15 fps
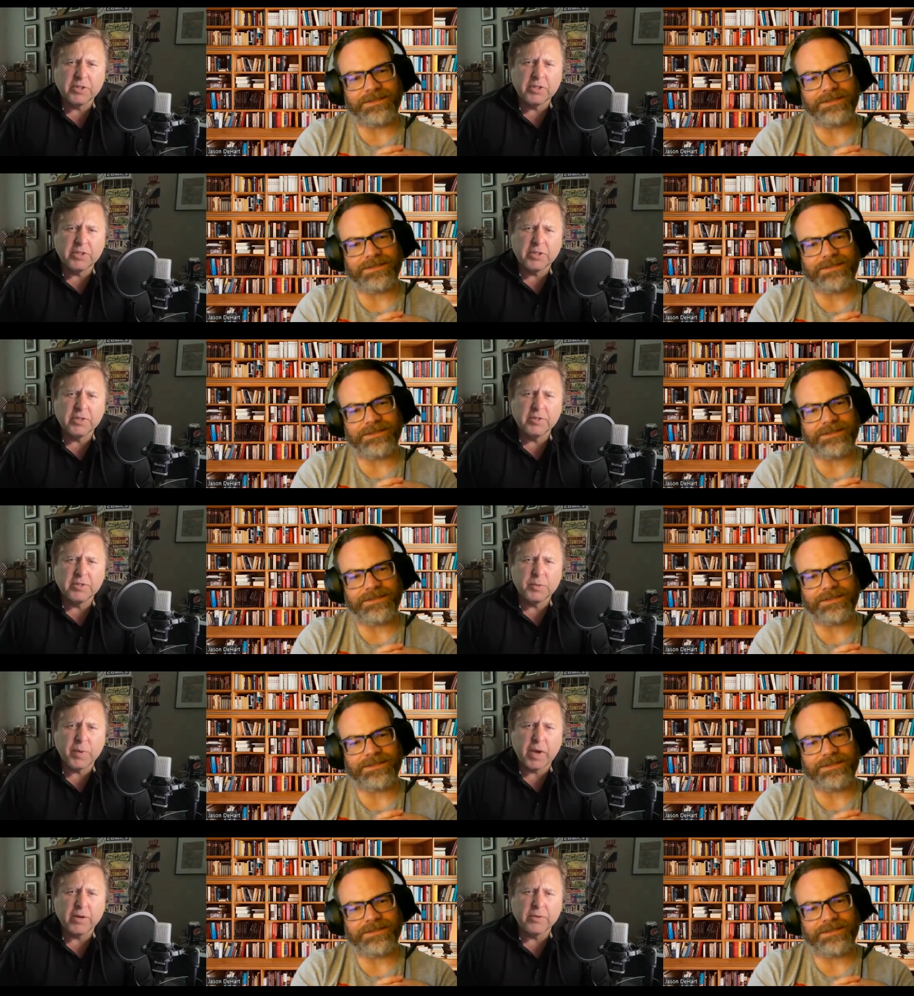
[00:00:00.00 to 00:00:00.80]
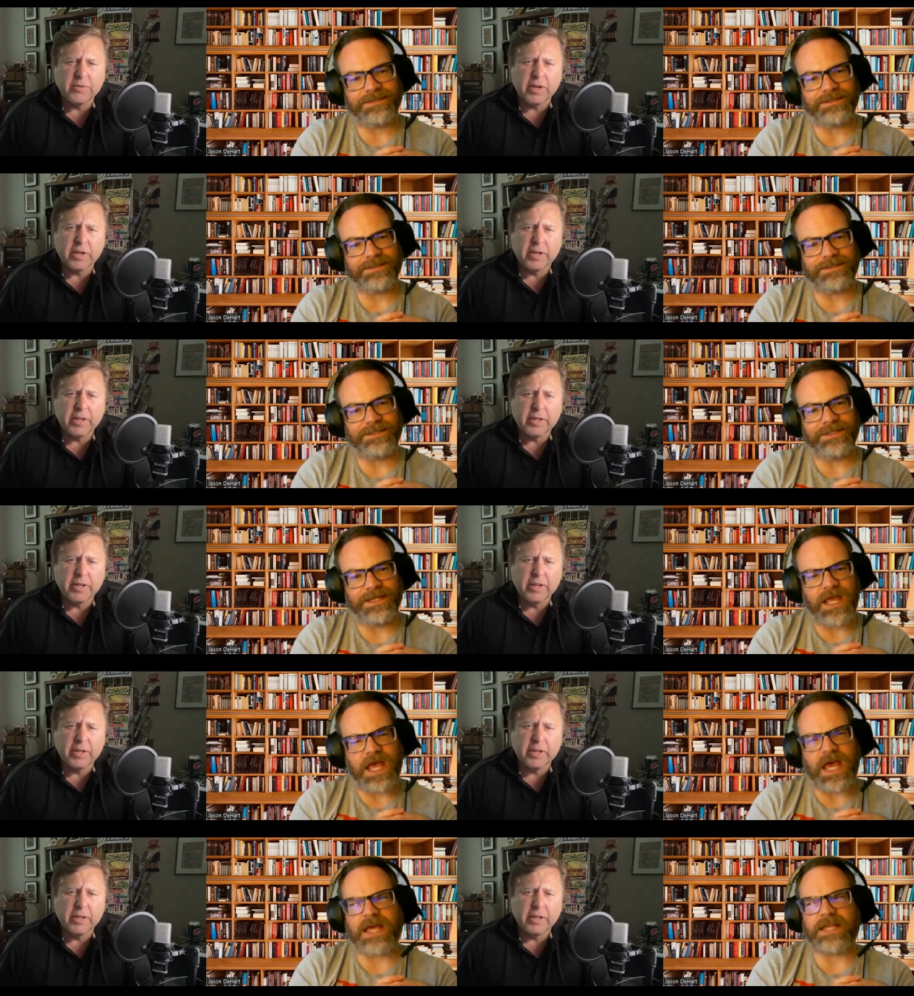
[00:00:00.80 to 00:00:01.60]
Speaker 1: to Spotify?
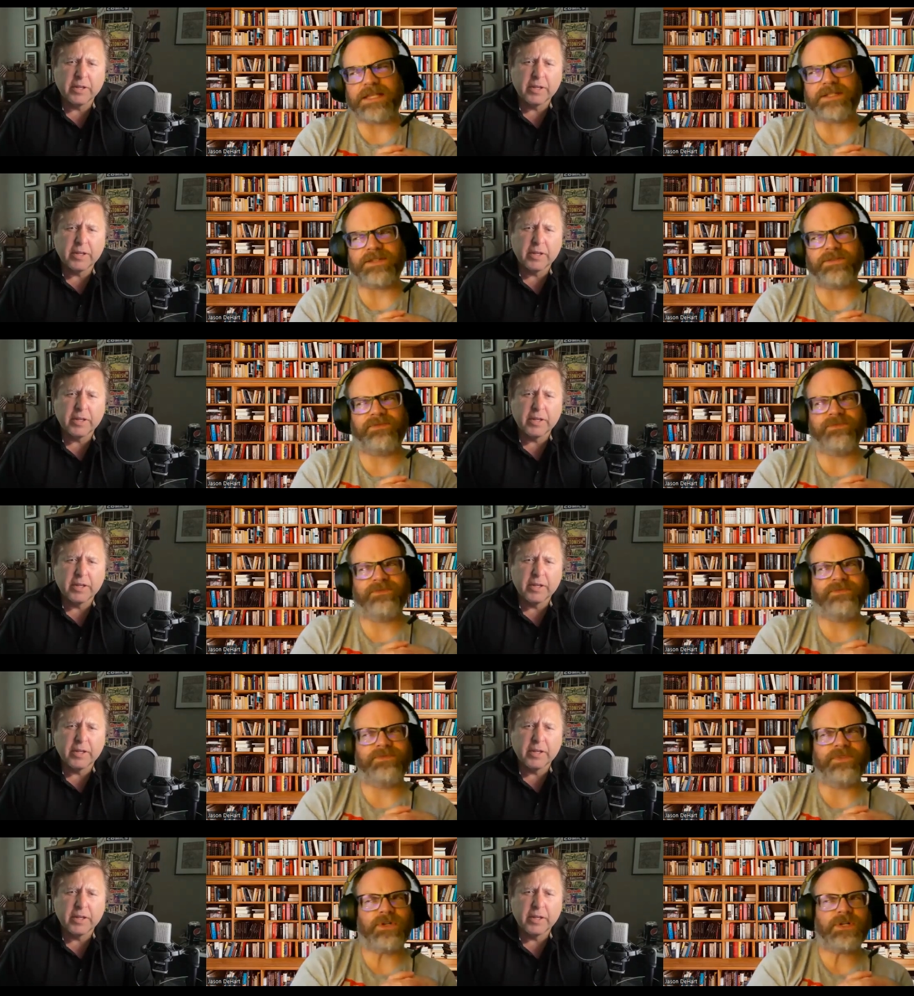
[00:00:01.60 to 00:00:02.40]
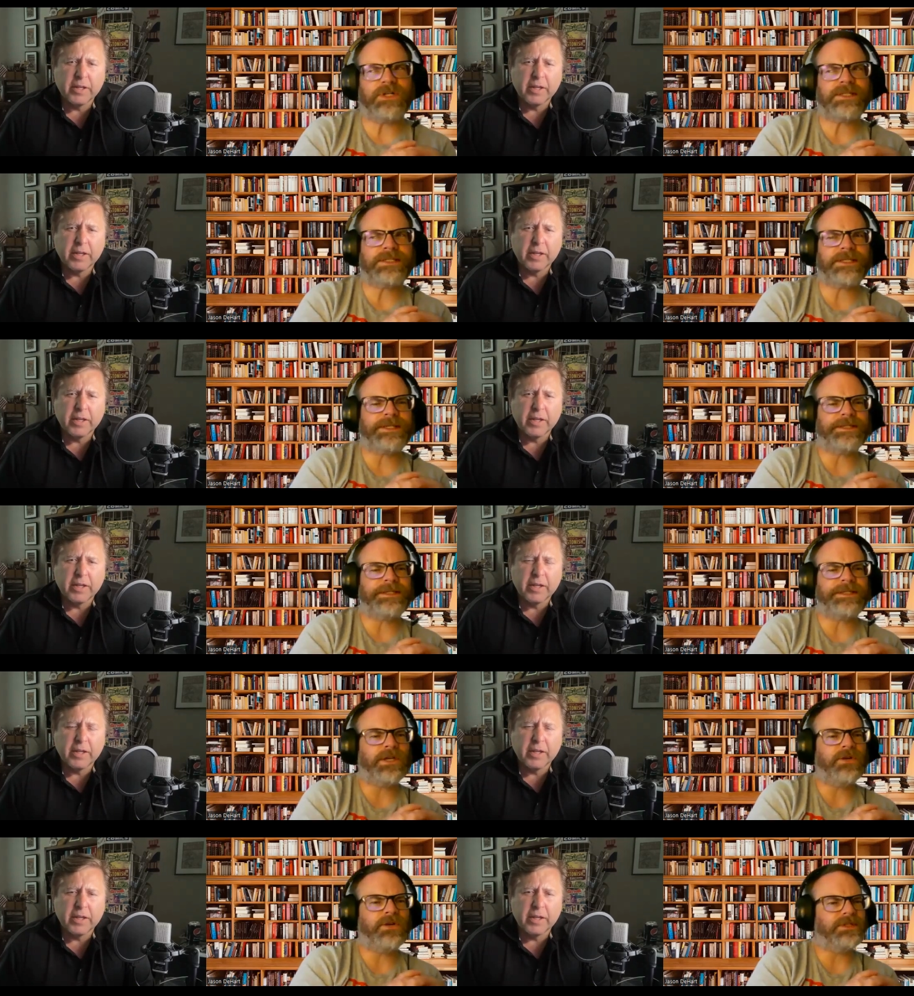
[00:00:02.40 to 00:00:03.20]
Speaker 2: As far as I
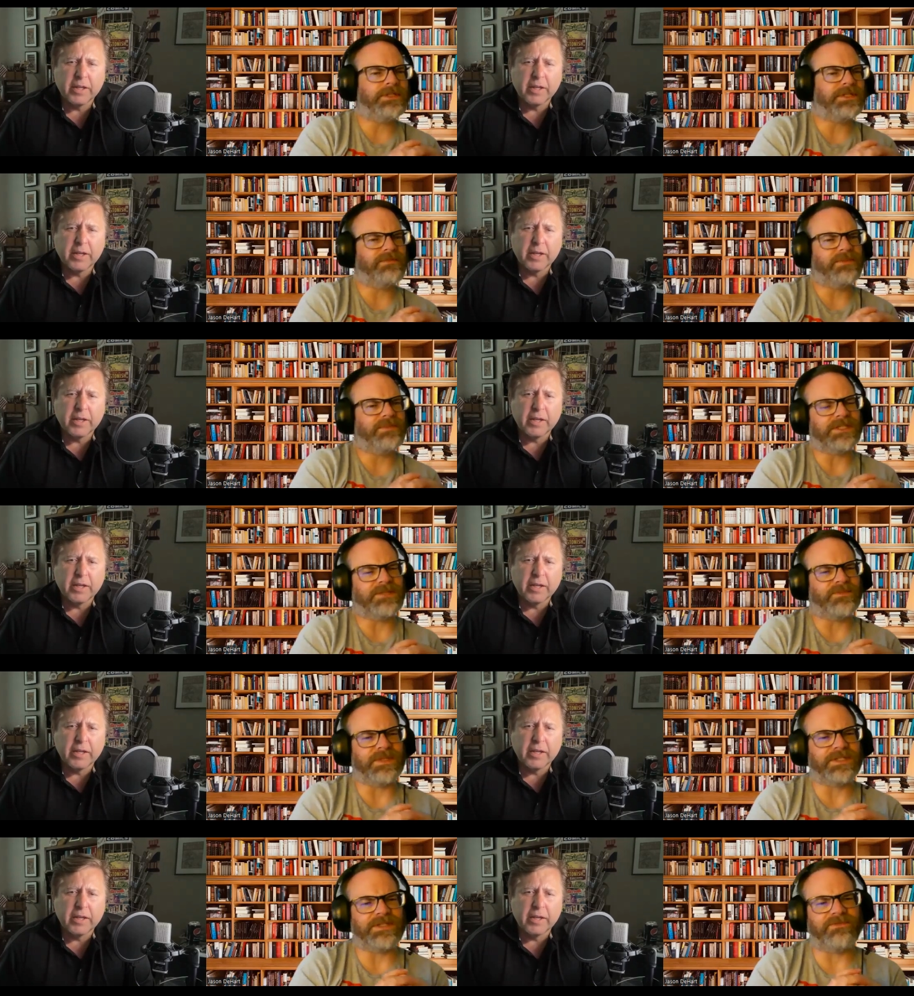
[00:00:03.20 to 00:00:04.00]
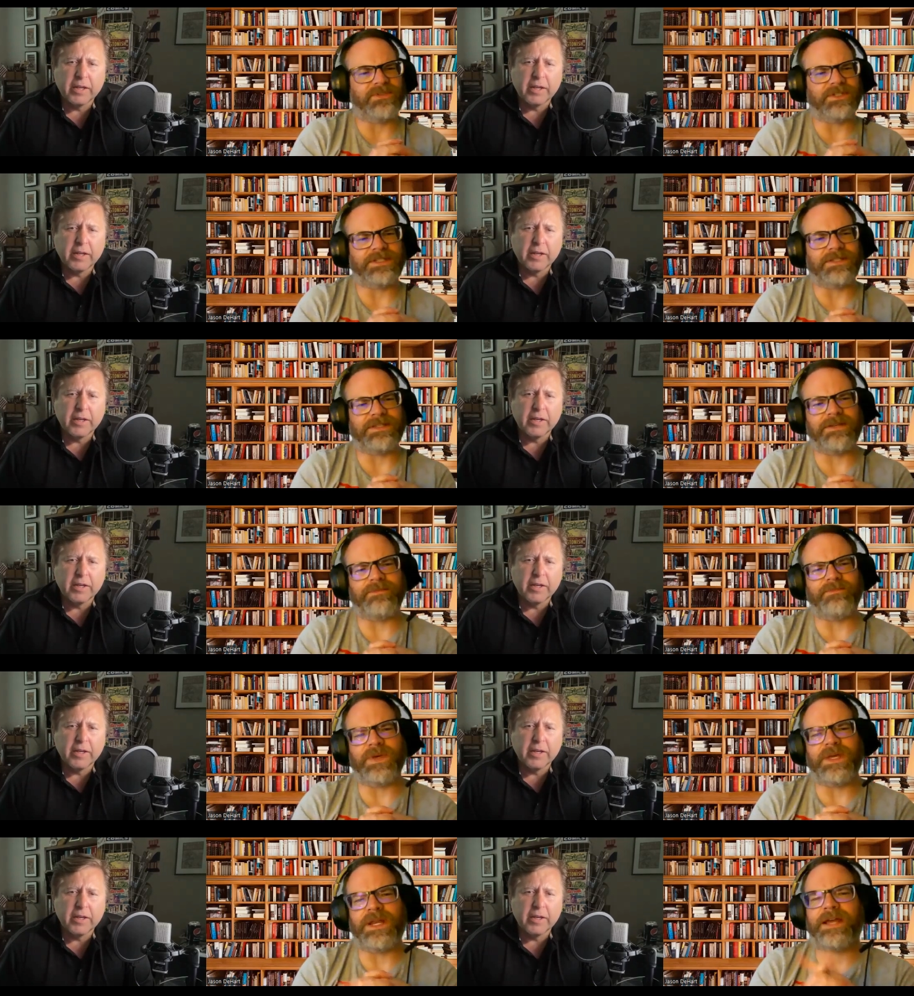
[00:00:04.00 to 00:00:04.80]
know, it's something specific to them,
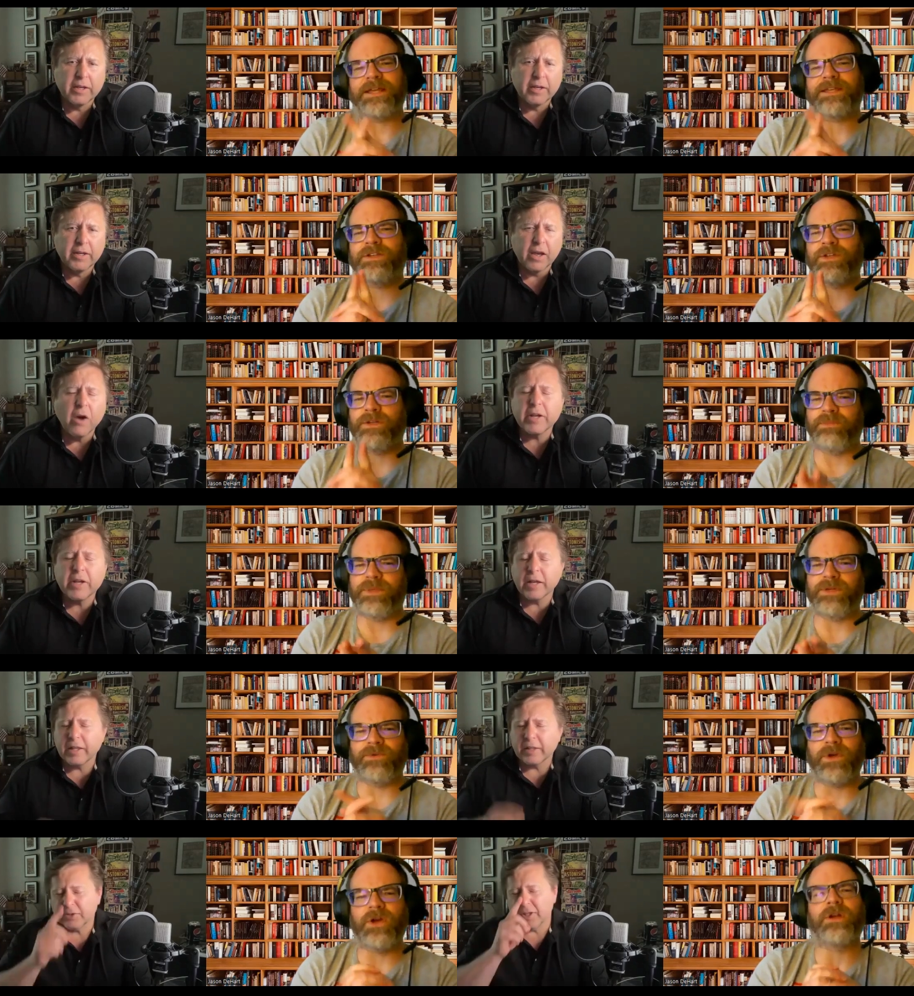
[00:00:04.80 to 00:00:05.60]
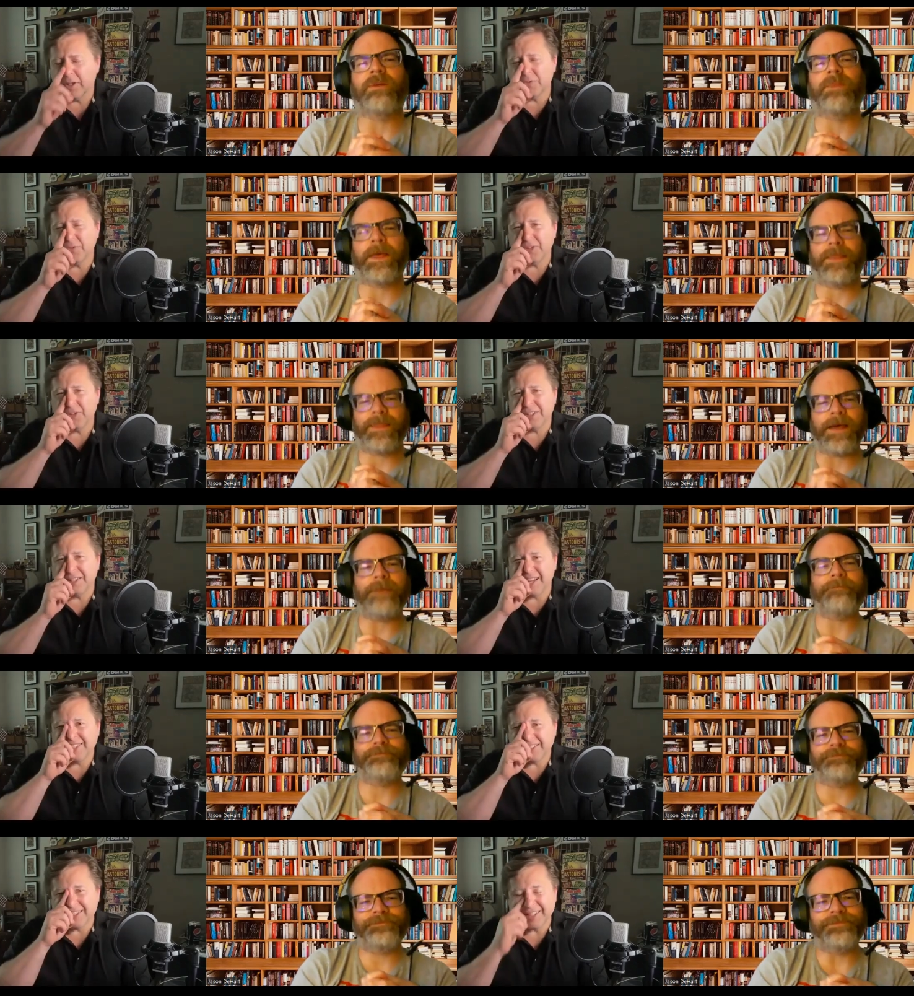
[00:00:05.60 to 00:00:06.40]
but I could okay, be wrong about that.
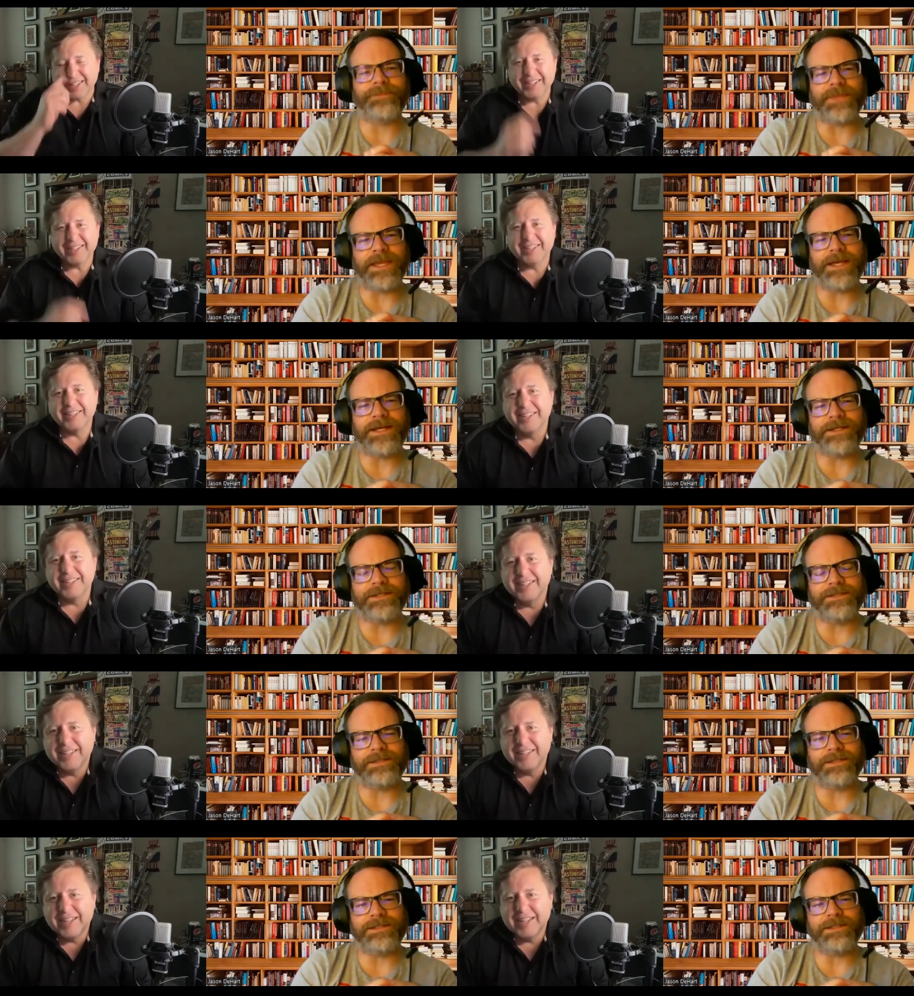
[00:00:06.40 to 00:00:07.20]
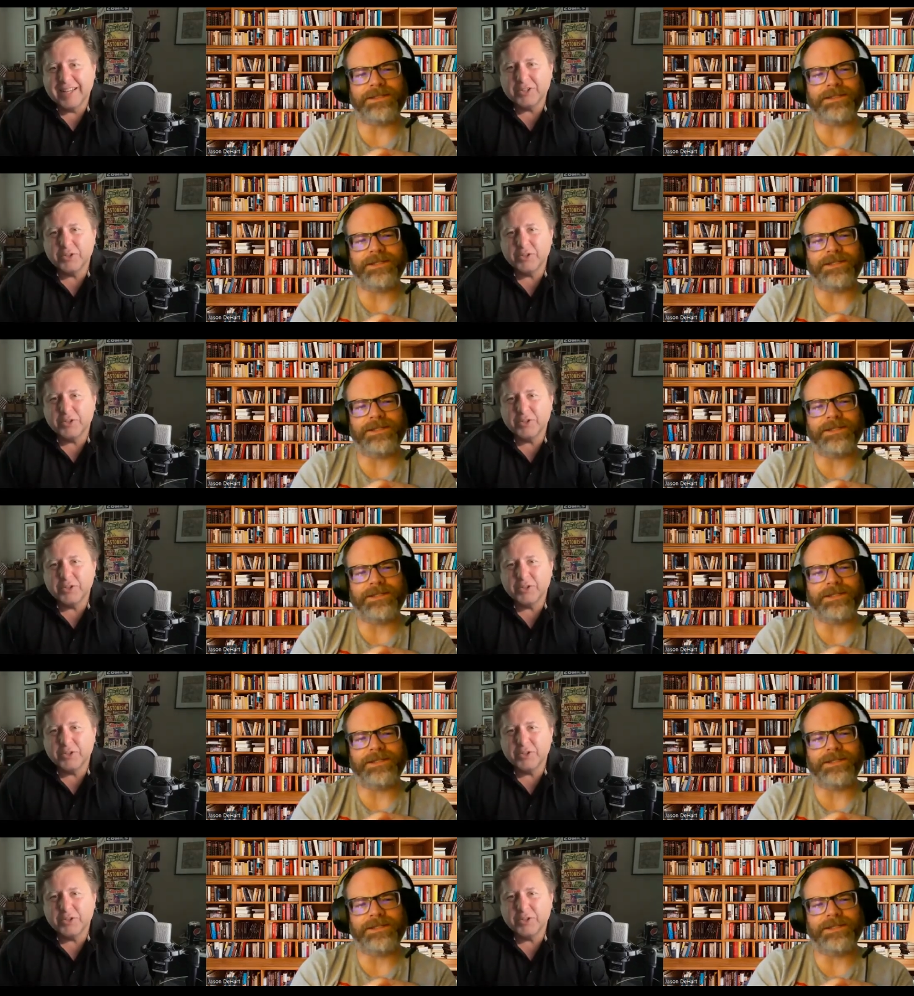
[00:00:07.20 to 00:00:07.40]
Yeah, it's